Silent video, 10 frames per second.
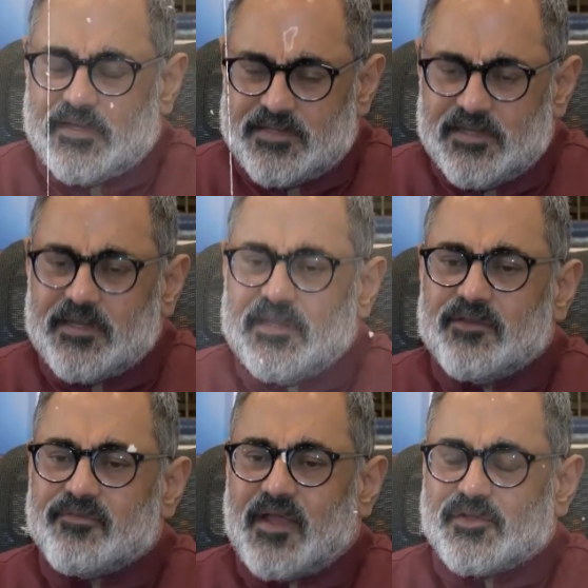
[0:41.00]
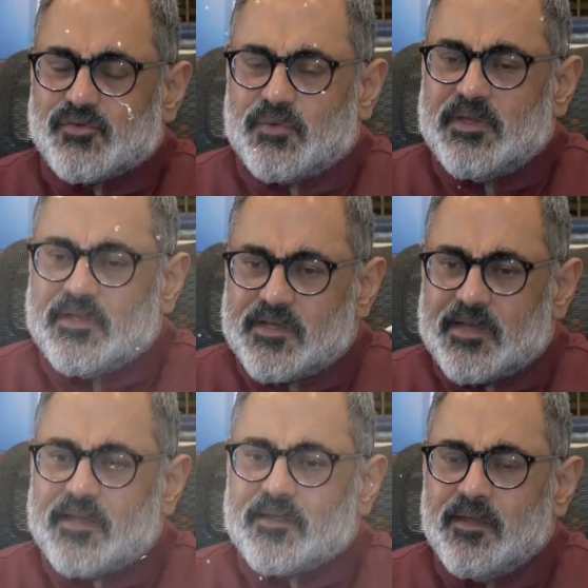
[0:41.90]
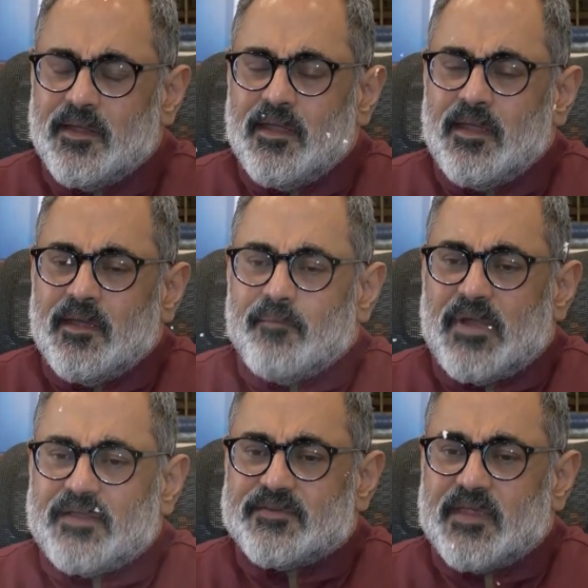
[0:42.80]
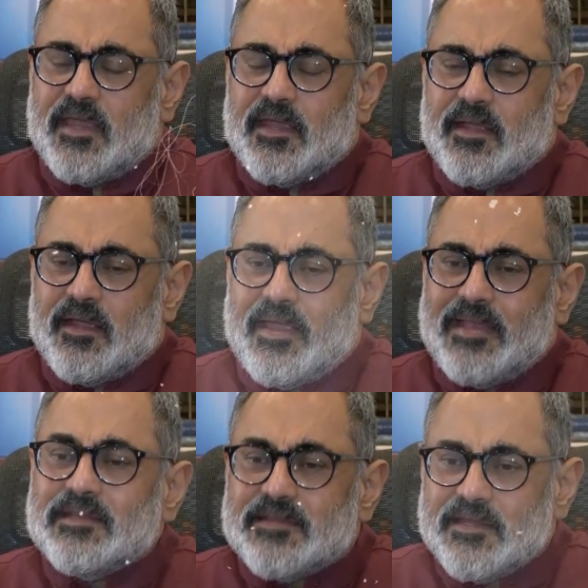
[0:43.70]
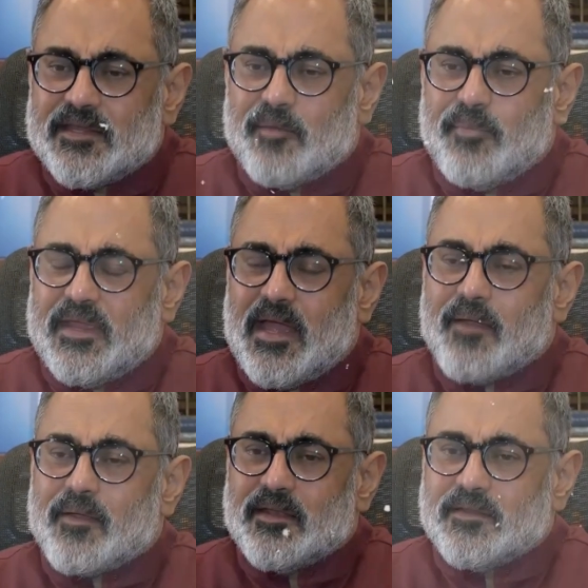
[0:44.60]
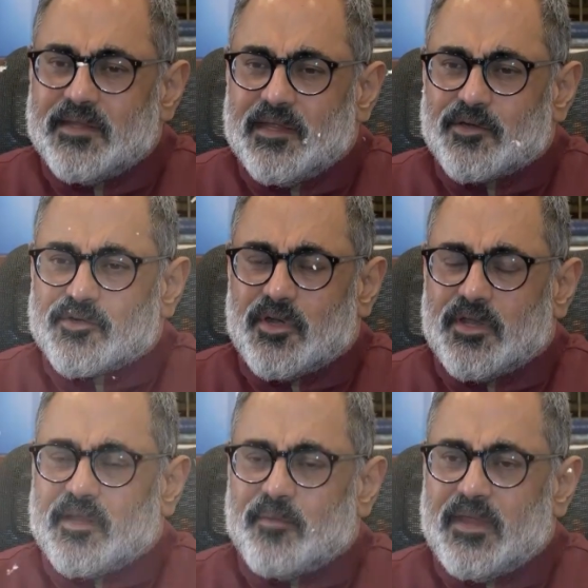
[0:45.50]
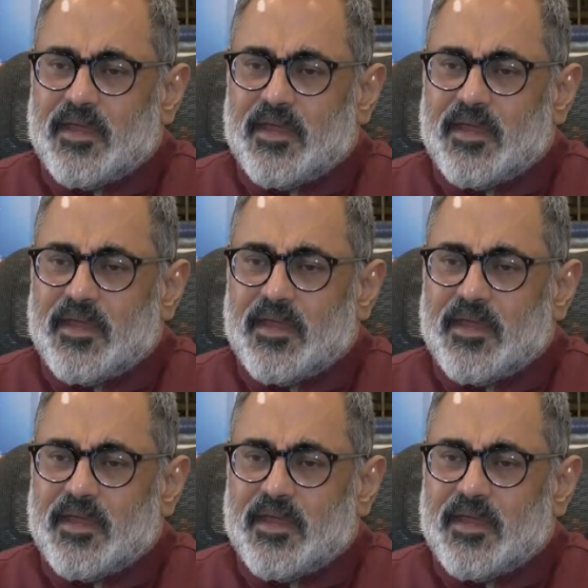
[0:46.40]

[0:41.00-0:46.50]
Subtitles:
I think he is factually incorrect by saying anything can be hacked, anything electronic can be